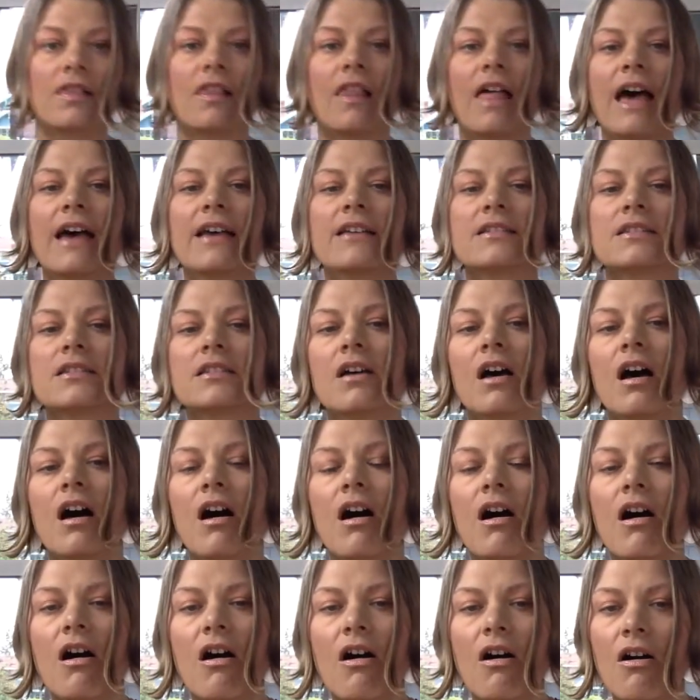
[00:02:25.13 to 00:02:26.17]
less
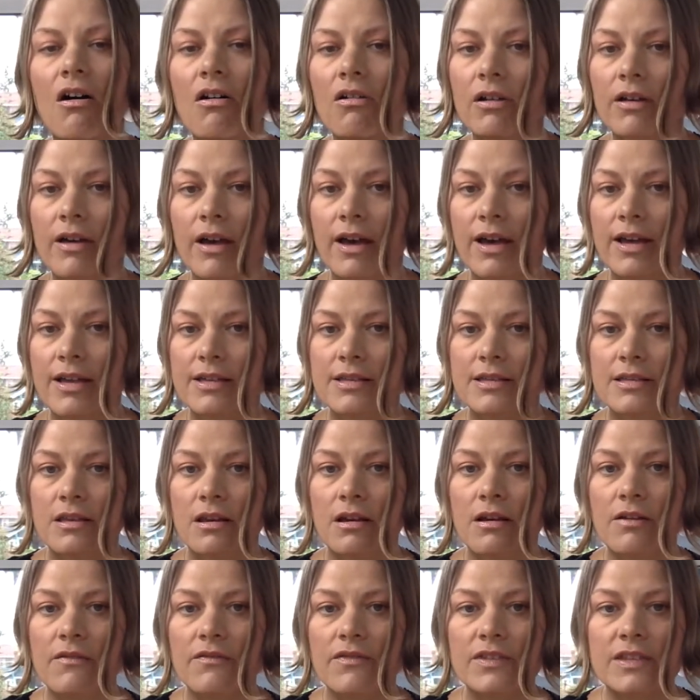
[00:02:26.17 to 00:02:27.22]
all kinds
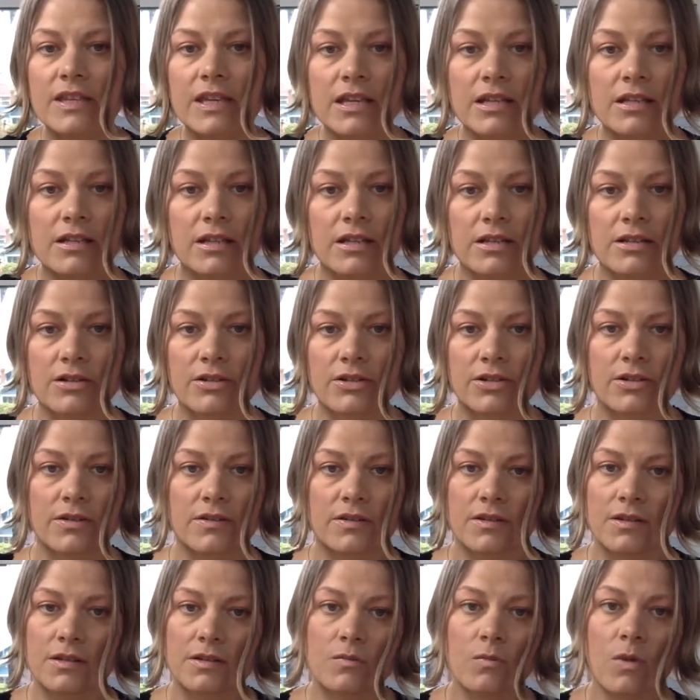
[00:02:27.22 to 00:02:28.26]
of skin
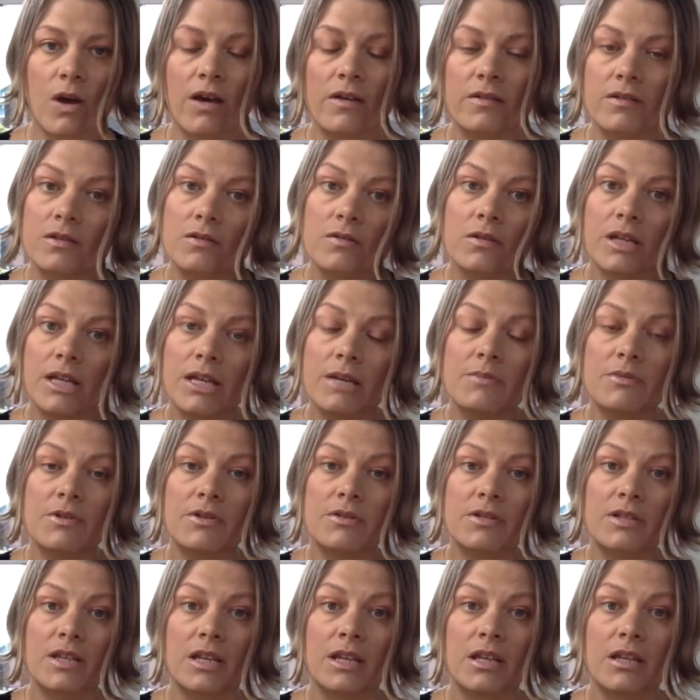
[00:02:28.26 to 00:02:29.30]
conditions as well. So it keeps
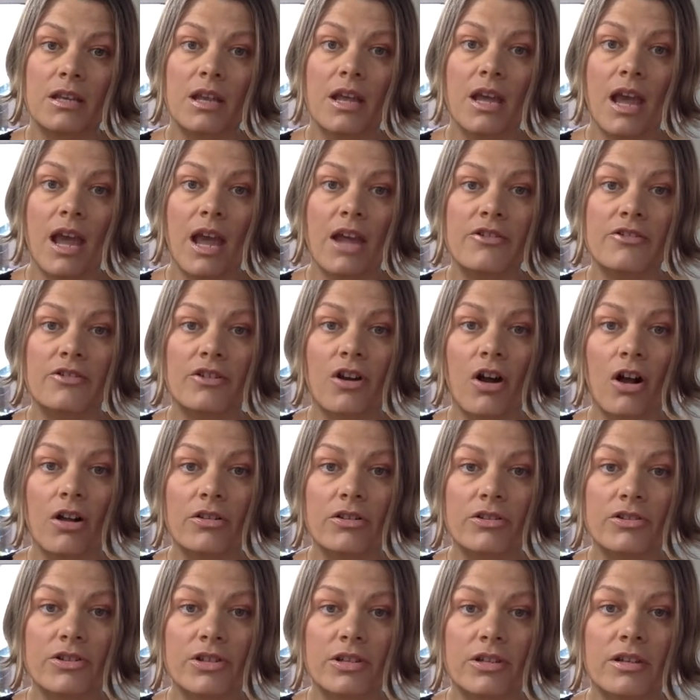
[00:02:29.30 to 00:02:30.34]
your skin and your
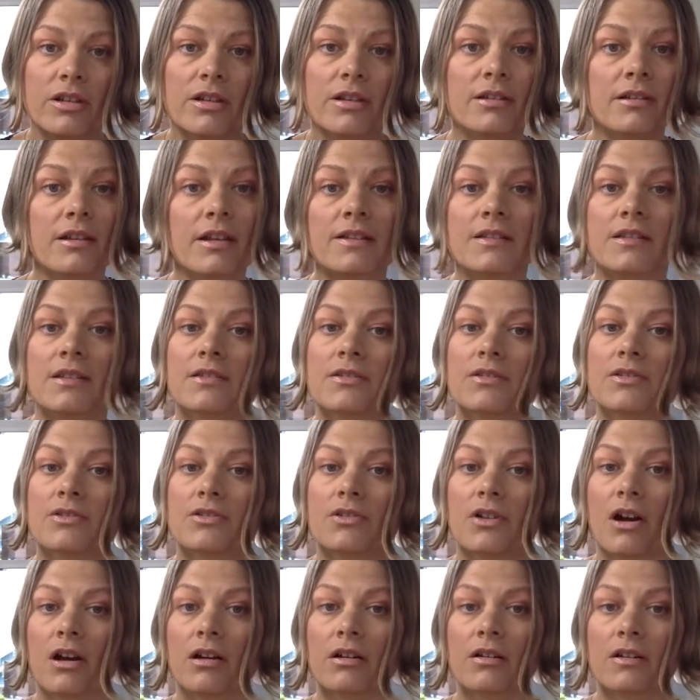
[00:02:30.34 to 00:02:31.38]
collagen nice and
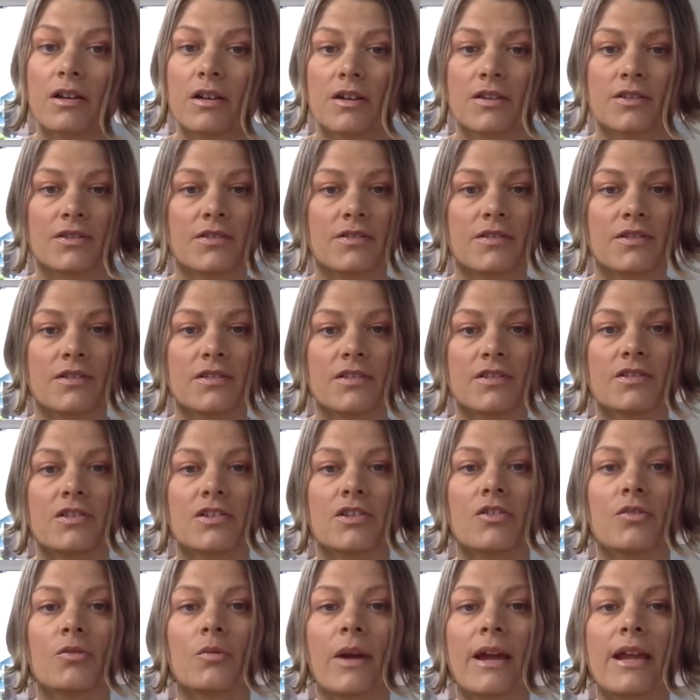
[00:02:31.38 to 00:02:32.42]
strong. So this is
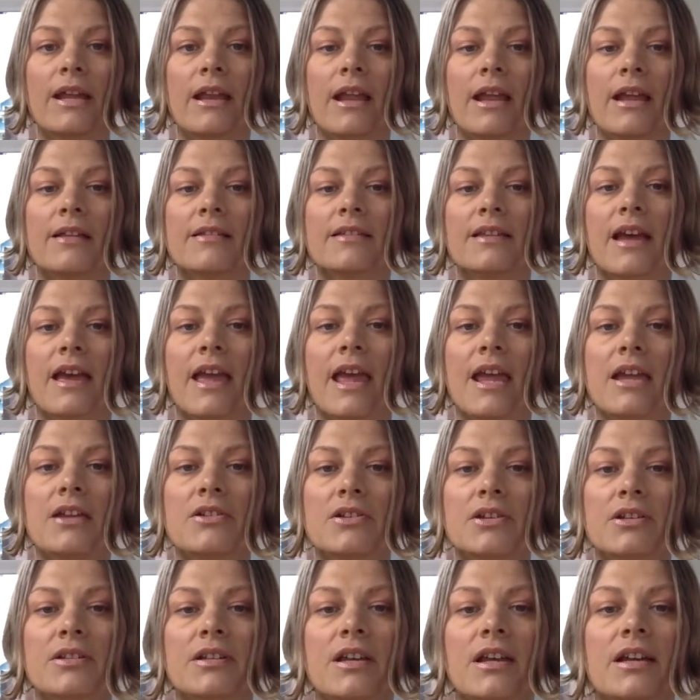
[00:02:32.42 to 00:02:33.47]
a great
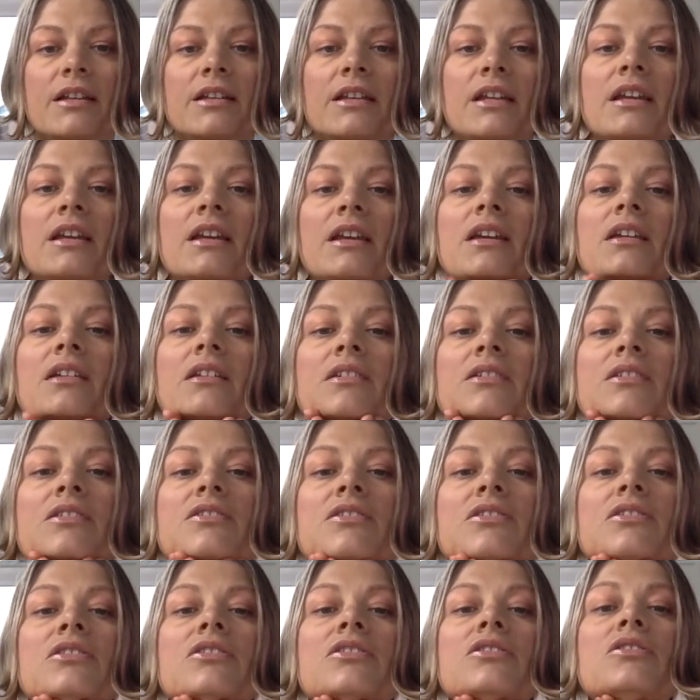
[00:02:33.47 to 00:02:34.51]
anti-aging technique in
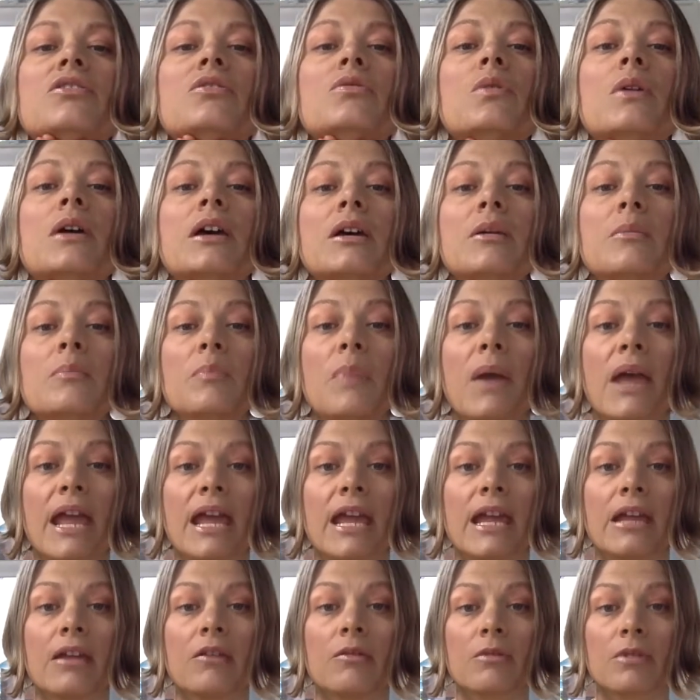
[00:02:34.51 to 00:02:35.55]
addition to
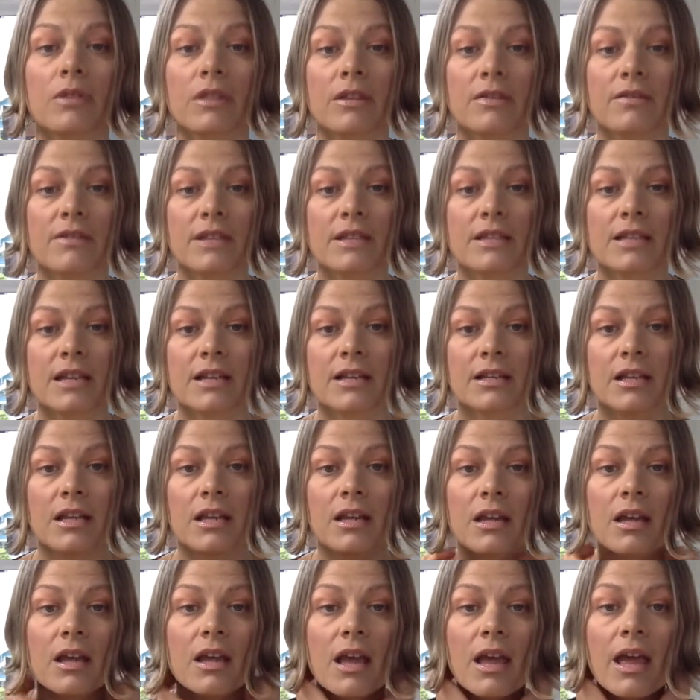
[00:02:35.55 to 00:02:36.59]
pain relieving
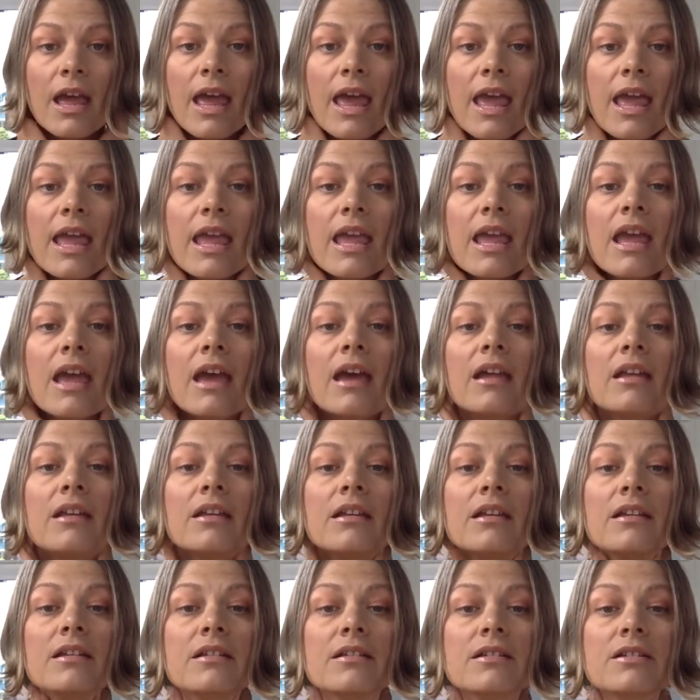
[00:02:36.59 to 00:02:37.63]
technique and
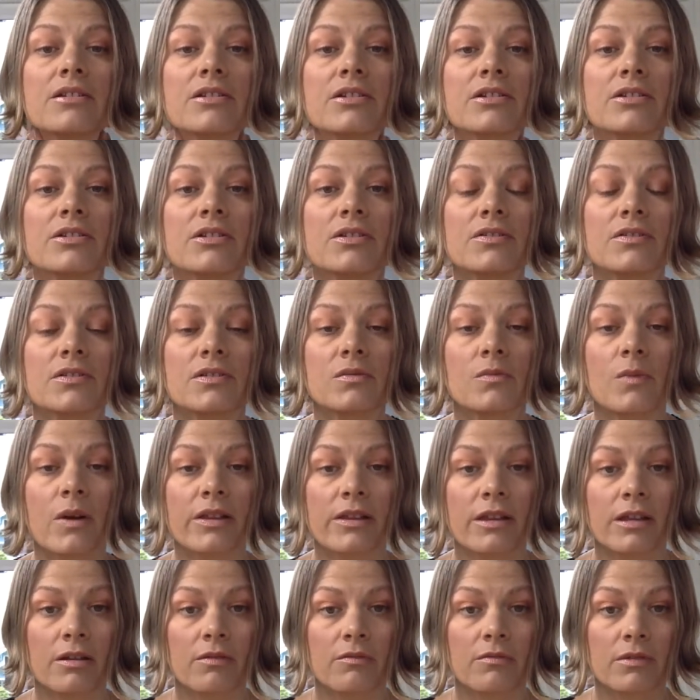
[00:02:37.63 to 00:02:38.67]
in addition to
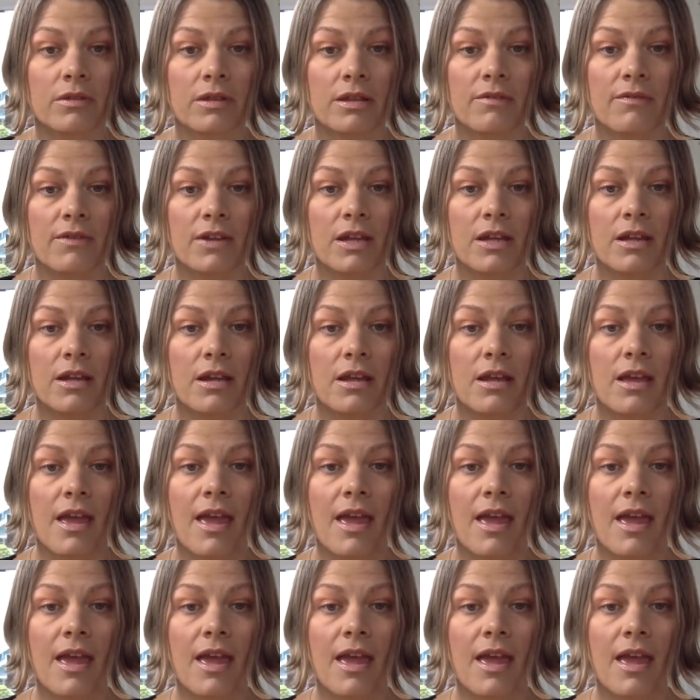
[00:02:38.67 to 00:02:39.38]
swelling relieving